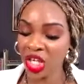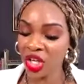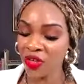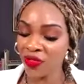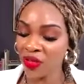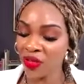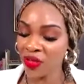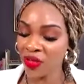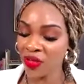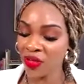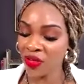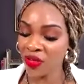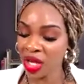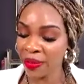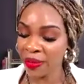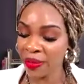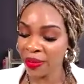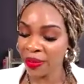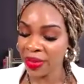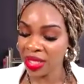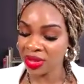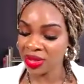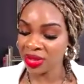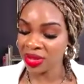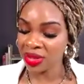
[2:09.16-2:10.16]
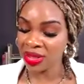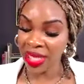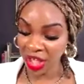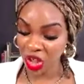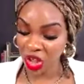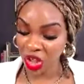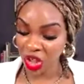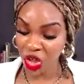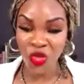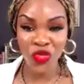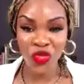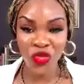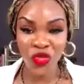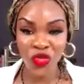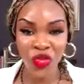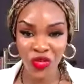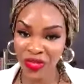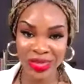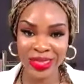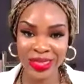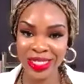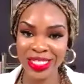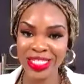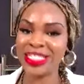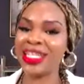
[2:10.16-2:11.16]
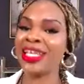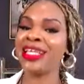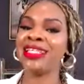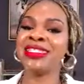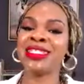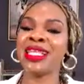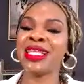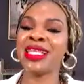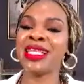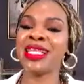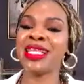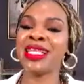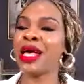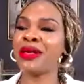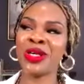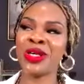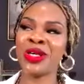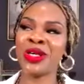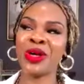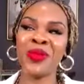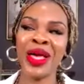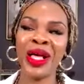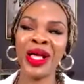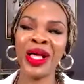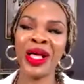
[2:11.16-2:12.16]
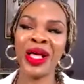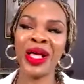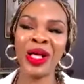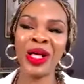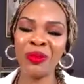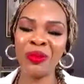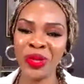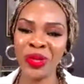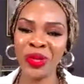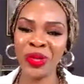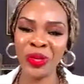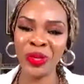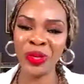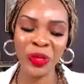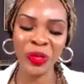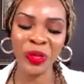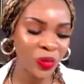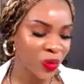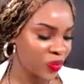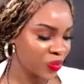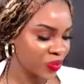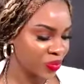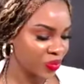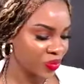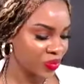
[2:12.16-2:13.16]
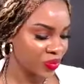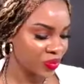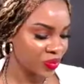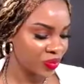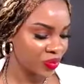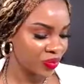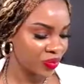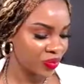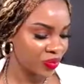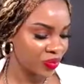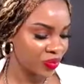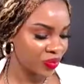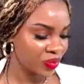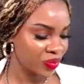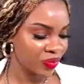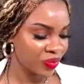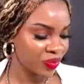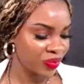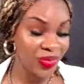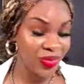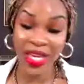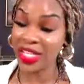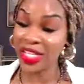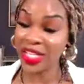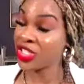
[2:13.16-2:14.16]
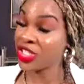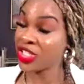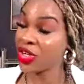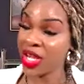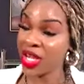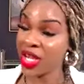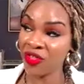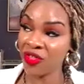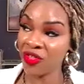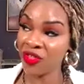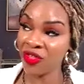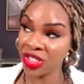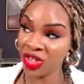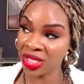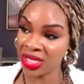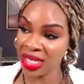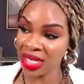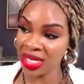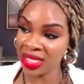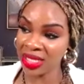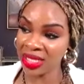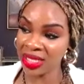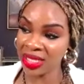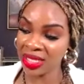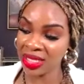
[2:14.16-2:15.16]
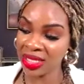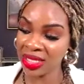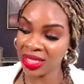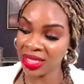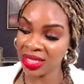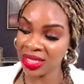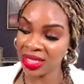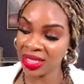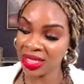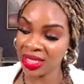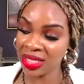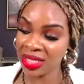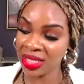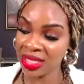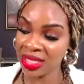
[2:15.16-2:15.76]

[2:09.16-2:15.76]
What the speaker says: Thank you for coming. Thank you for visiting Jake's Labs. How may I help you? Yes, you're here for a drug test.